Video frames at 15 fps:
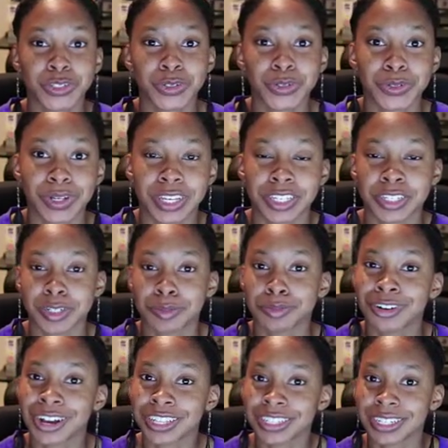you and your
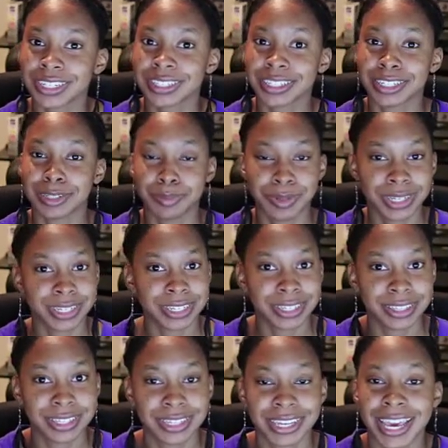projects
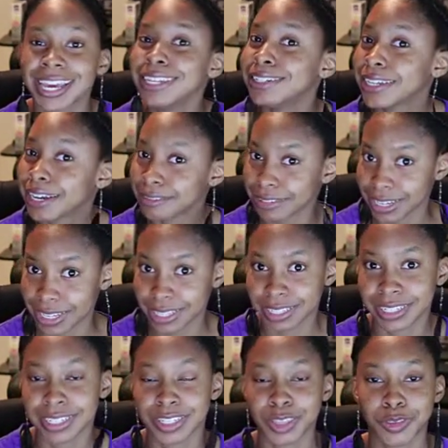independently and
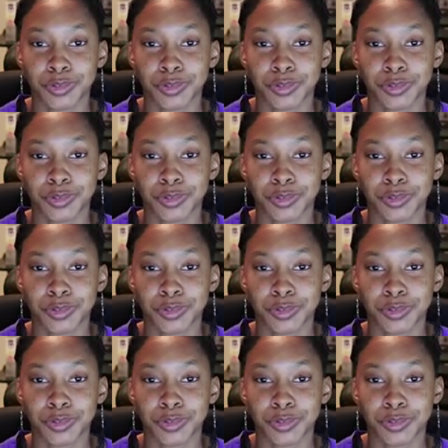directly